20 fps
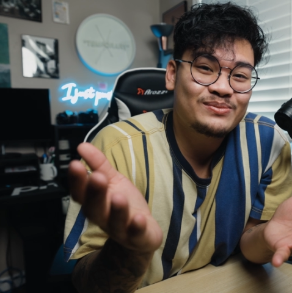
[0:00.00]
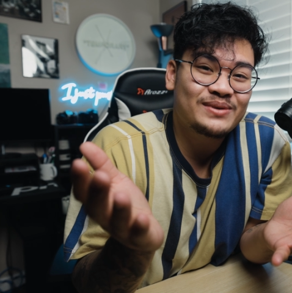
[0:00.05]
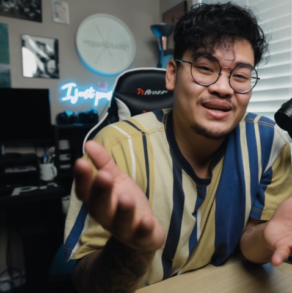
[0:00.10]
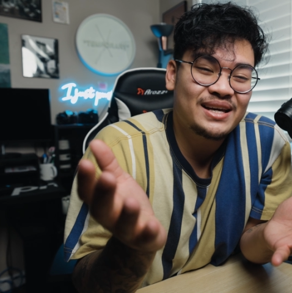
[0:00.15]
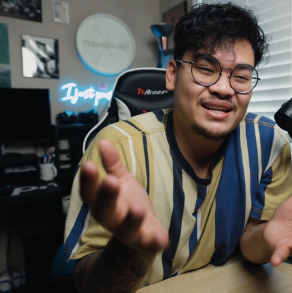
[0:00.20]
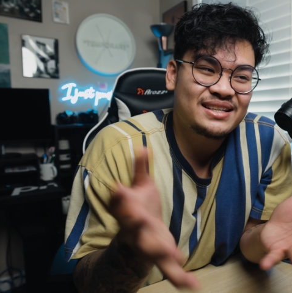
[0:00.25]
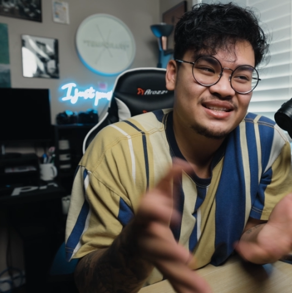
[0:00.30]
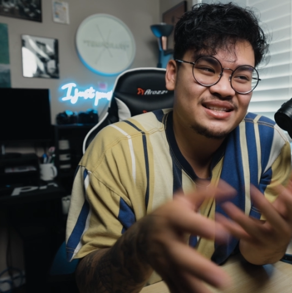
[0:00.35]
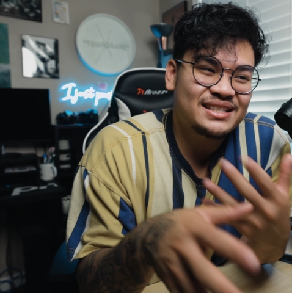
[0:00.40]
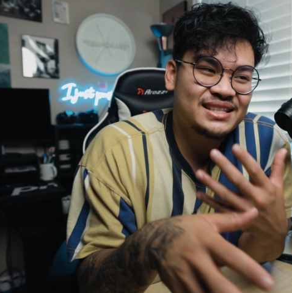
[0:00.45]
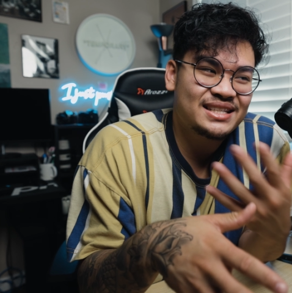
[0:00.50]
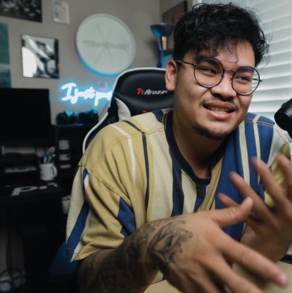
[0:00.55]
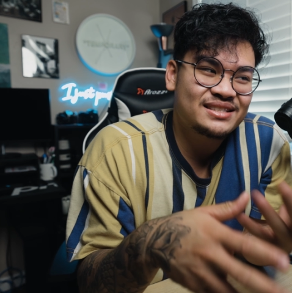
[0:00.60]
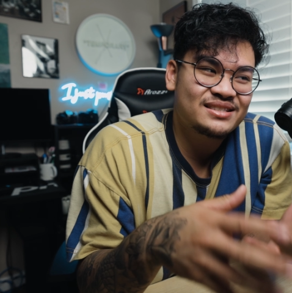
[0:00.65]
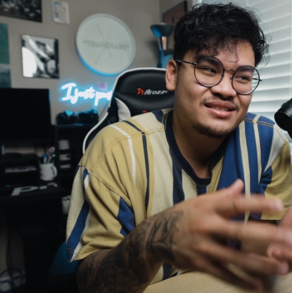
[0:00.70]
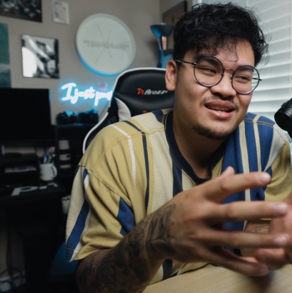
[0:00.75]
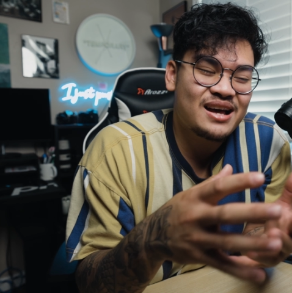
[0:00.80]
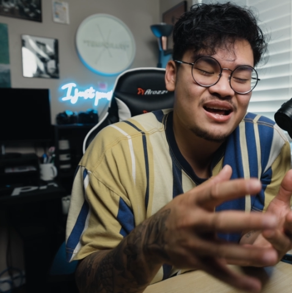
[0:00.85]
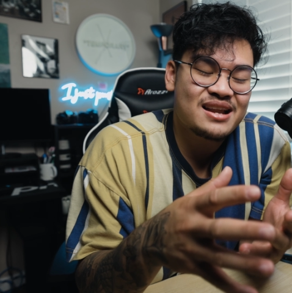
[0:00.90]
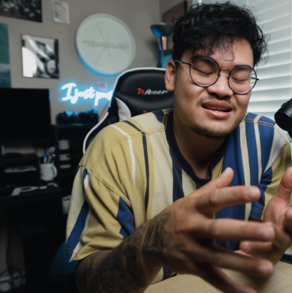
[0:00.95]
but
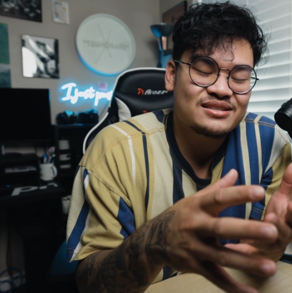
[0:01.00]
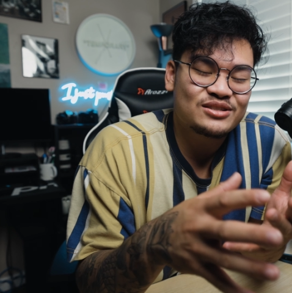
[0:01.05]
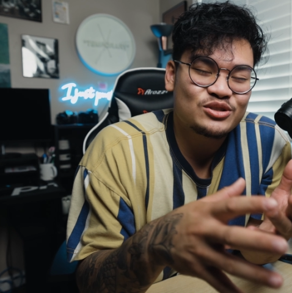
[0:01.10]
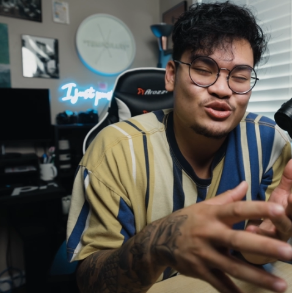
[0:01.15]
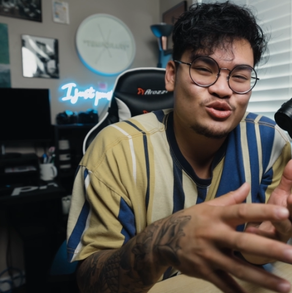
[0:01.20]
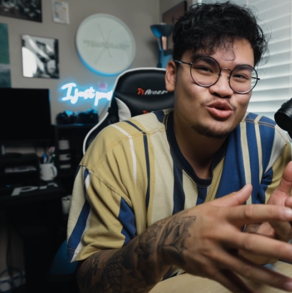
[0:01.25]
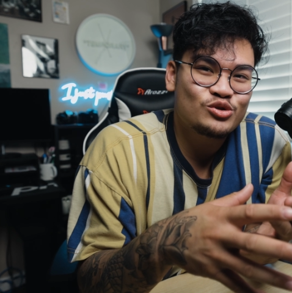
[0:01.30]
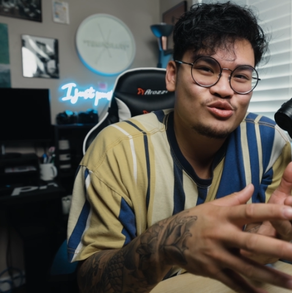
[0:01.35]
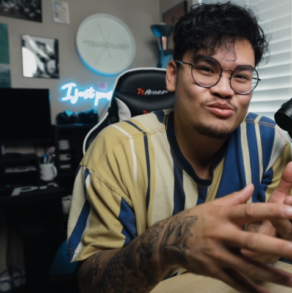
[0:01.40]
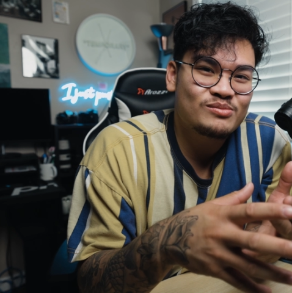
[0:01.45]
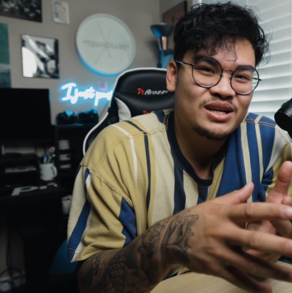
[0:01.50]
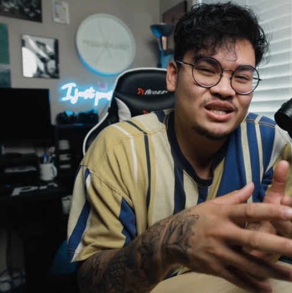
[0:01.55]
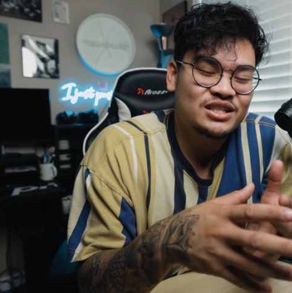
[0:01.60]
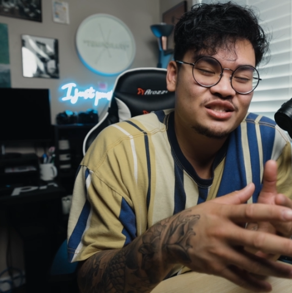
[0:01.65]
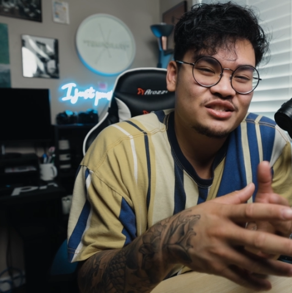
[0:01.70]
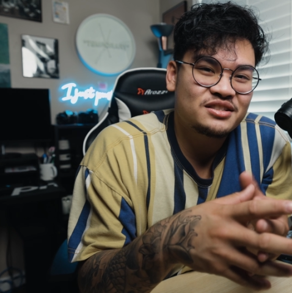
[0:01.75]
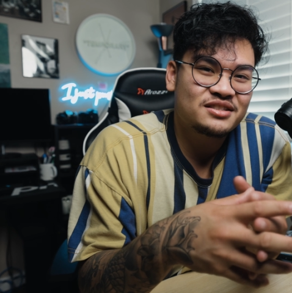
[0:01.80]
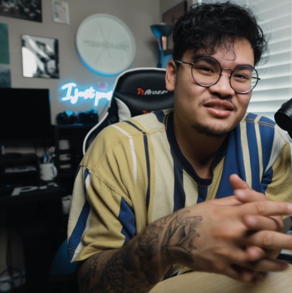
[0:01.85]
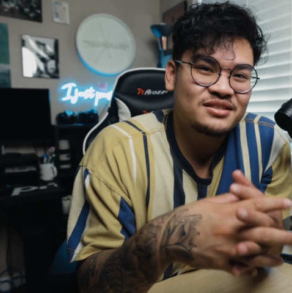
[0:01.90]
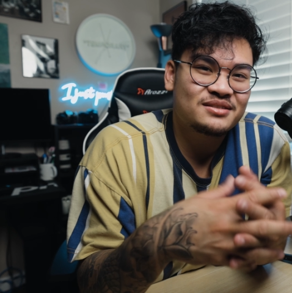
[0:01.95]
there's not too
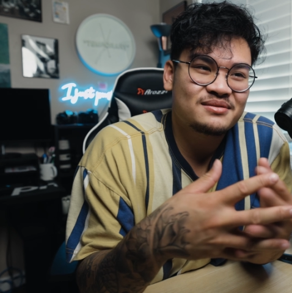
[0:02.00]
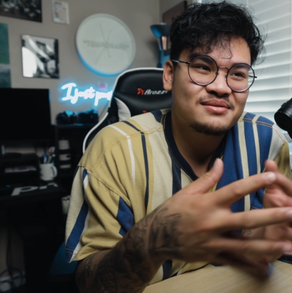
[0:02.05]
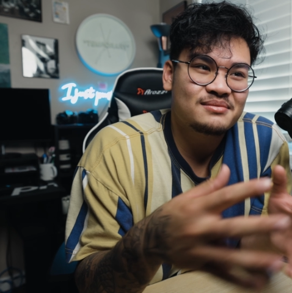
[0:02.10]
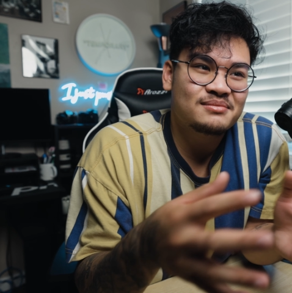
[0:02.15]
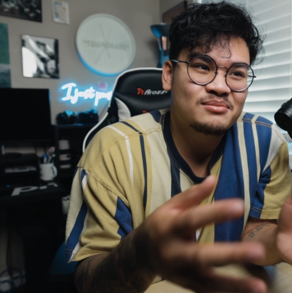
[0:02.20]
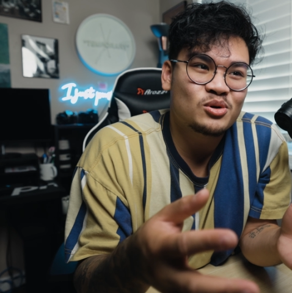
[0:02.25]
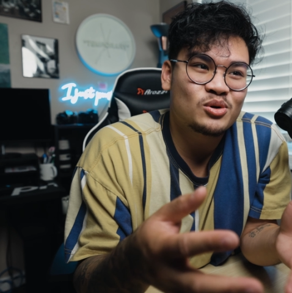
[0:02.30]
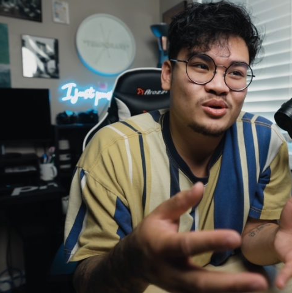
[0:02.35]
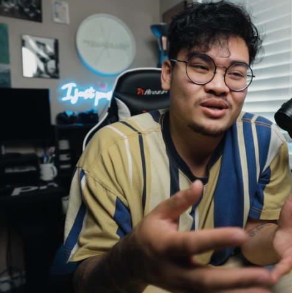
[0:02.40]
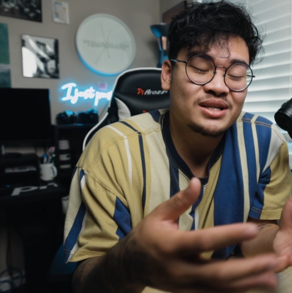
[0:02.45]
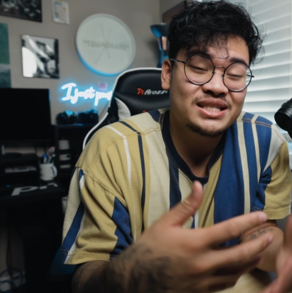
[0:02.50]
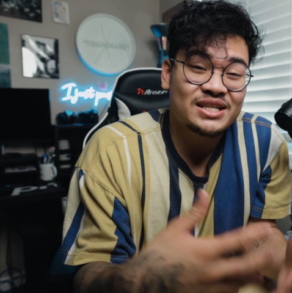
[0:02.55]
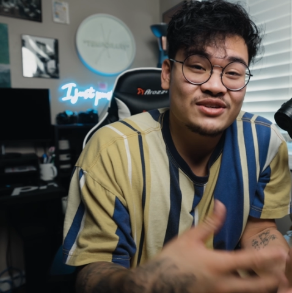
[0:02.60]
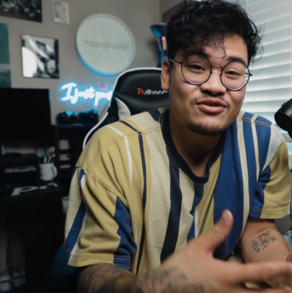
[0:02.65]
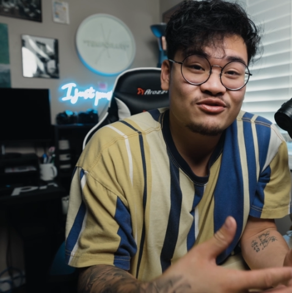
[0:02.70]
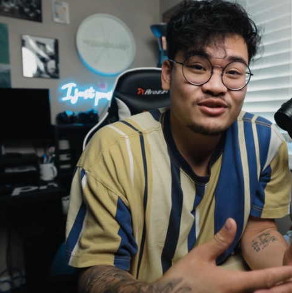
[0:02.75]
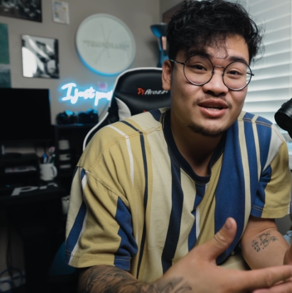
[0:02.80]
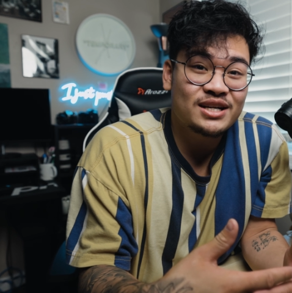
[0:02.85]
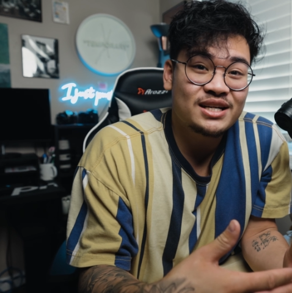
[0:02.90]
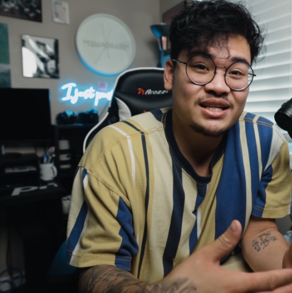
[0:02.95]
much more
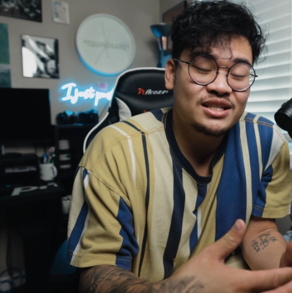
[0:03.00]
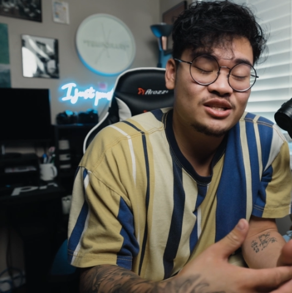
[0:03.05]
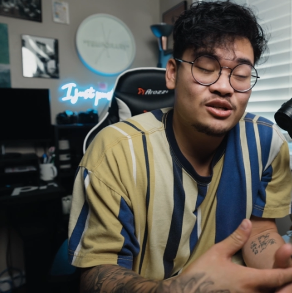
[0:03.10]
different.